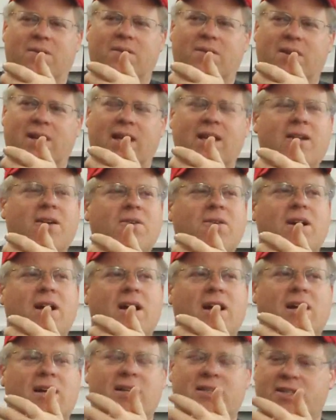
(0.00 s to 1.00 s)
Can you
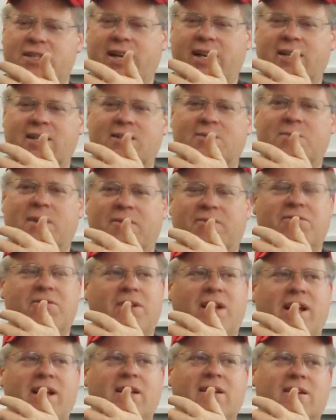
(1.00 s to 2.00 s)
change my
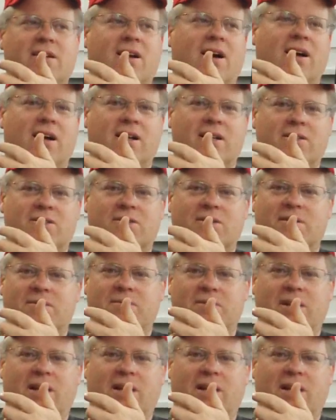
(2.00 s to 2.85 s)
flight on Trip?